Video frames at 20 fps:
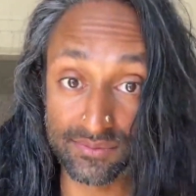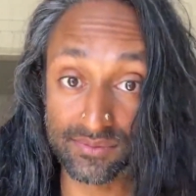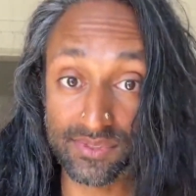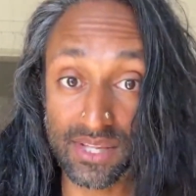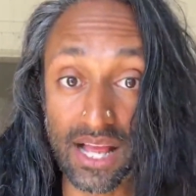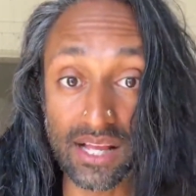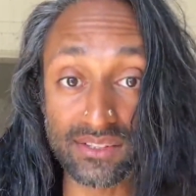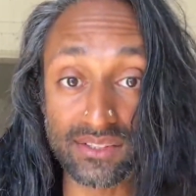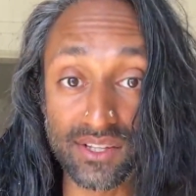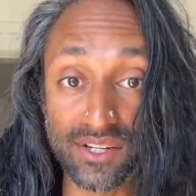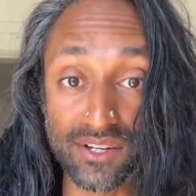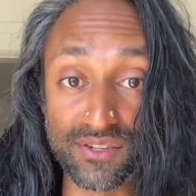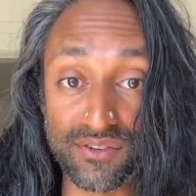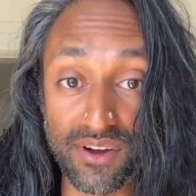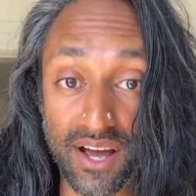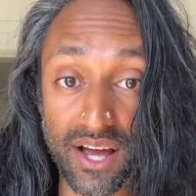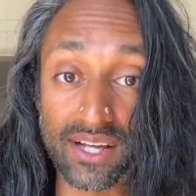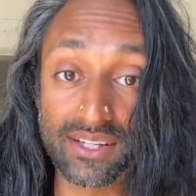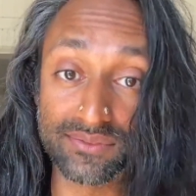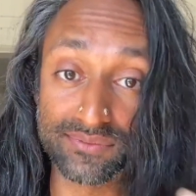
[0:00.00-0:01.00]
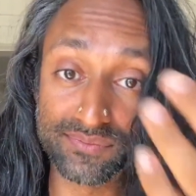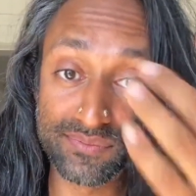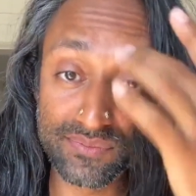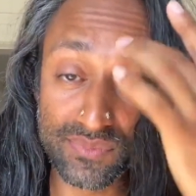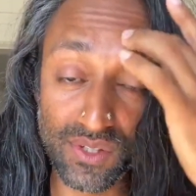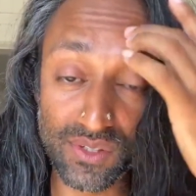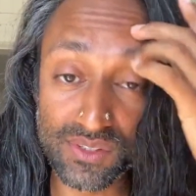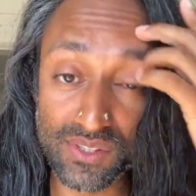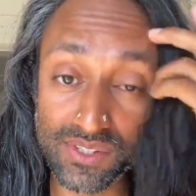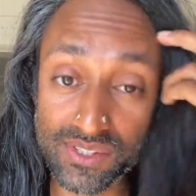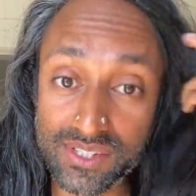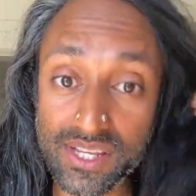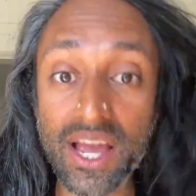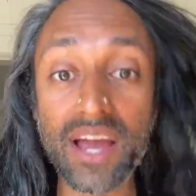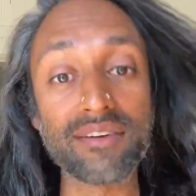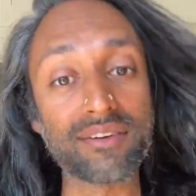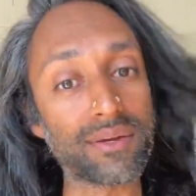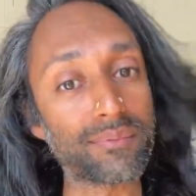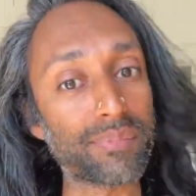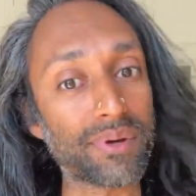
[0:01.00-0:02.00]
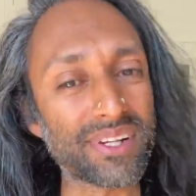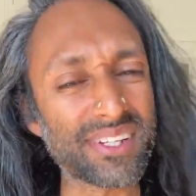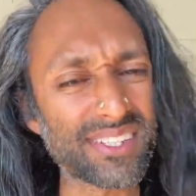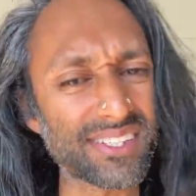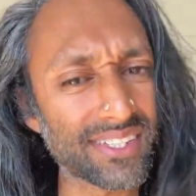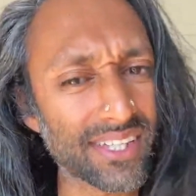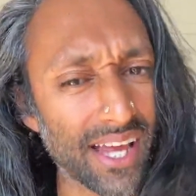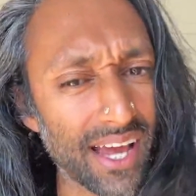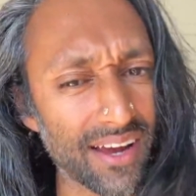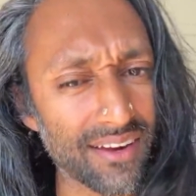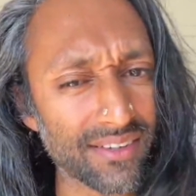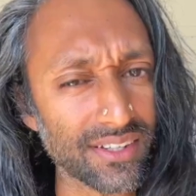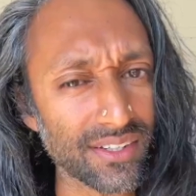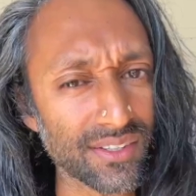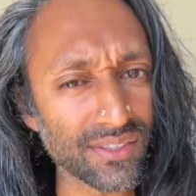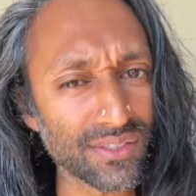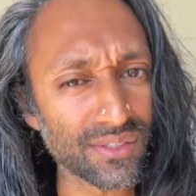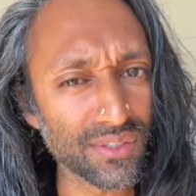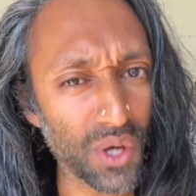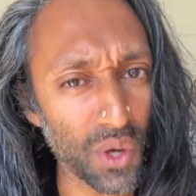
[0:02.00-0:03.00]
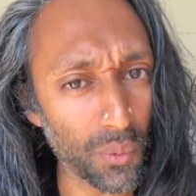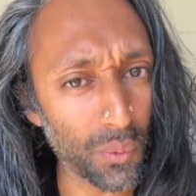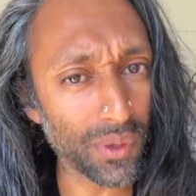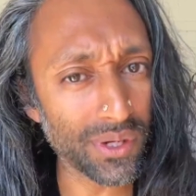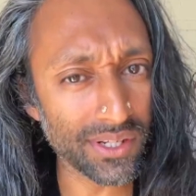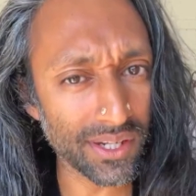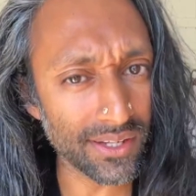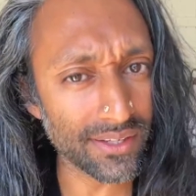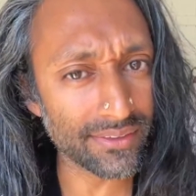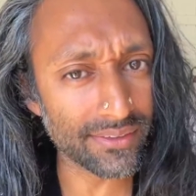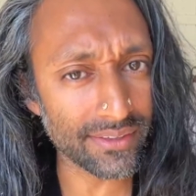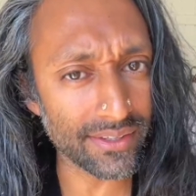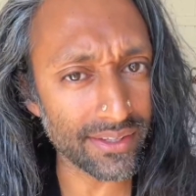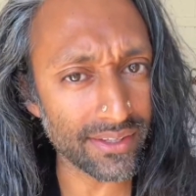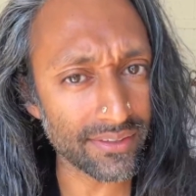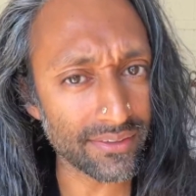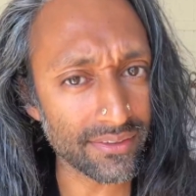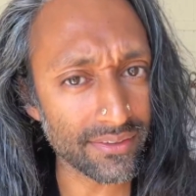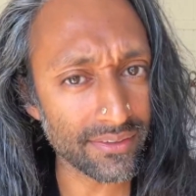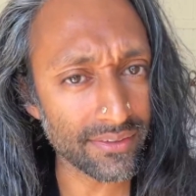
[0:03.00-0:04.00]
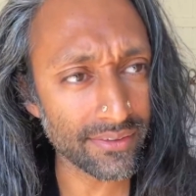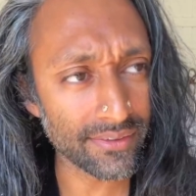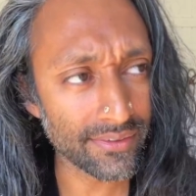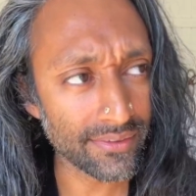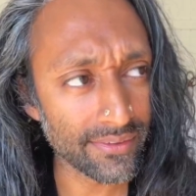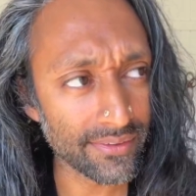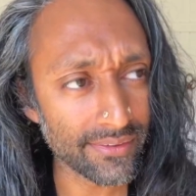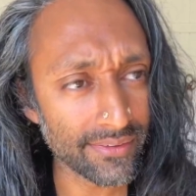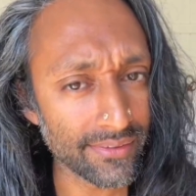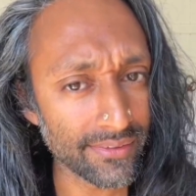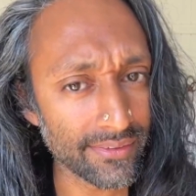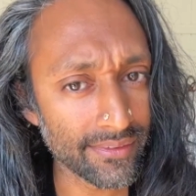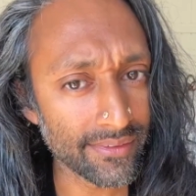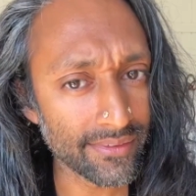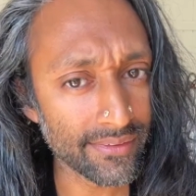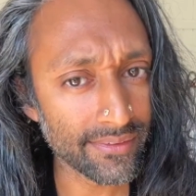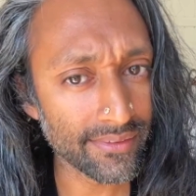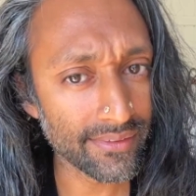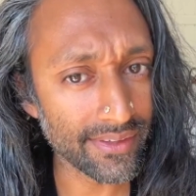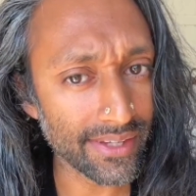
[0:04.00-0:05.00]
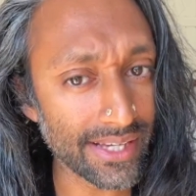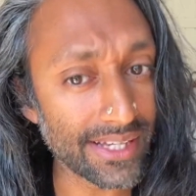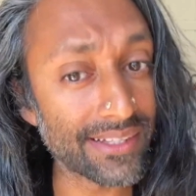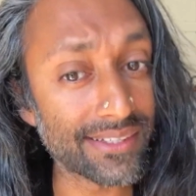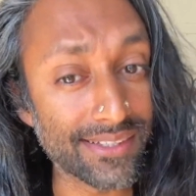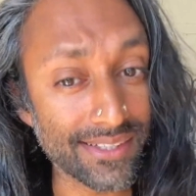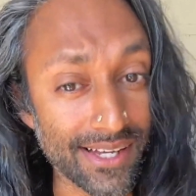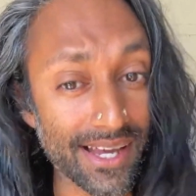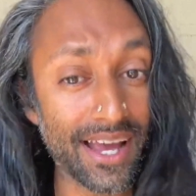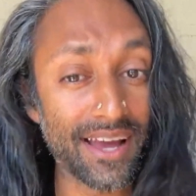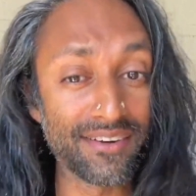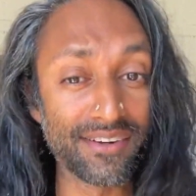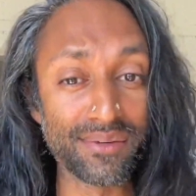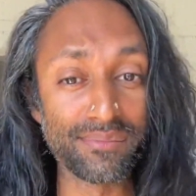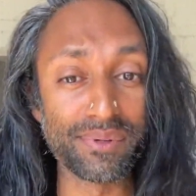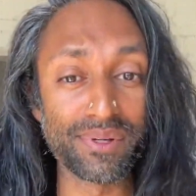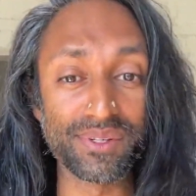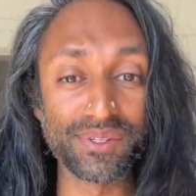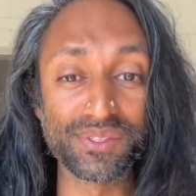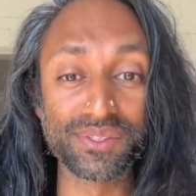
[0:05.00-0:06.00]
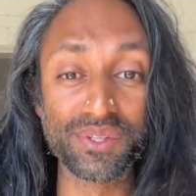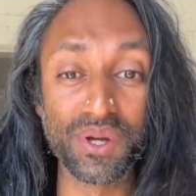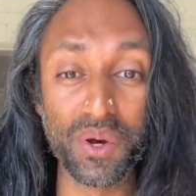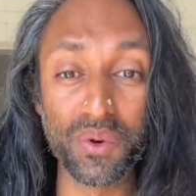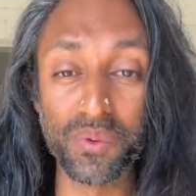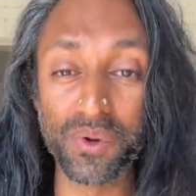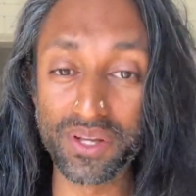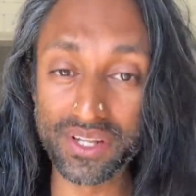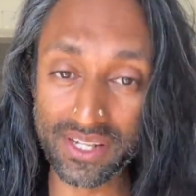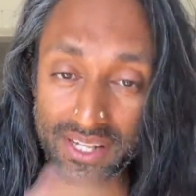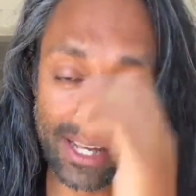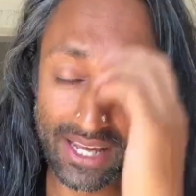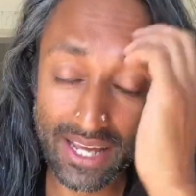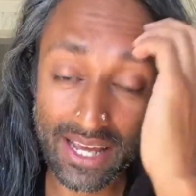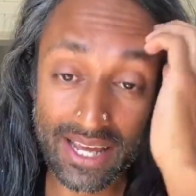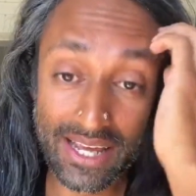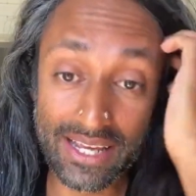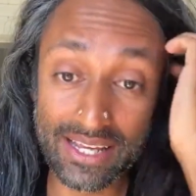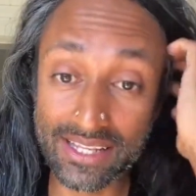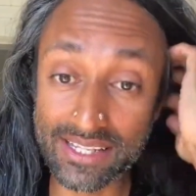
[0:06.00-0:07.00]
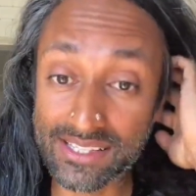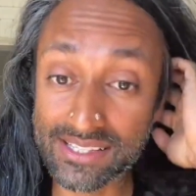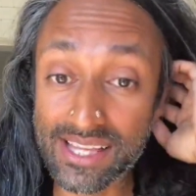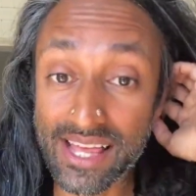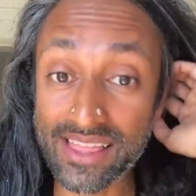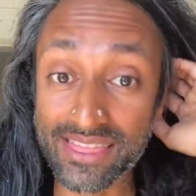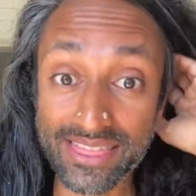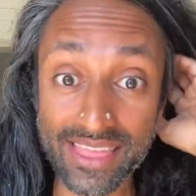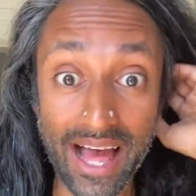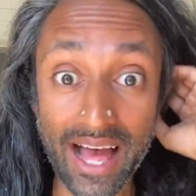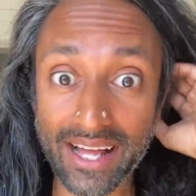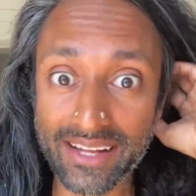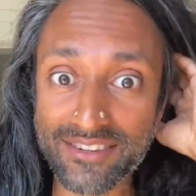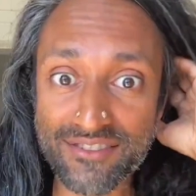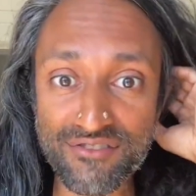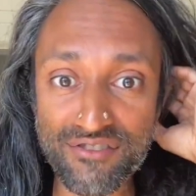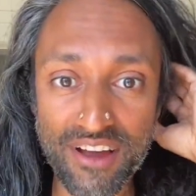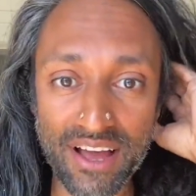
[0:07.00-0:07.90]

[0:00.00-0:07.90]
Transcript: Sounds good, right? Not so scary, but it's scary because no one does this. It's scary because no one is that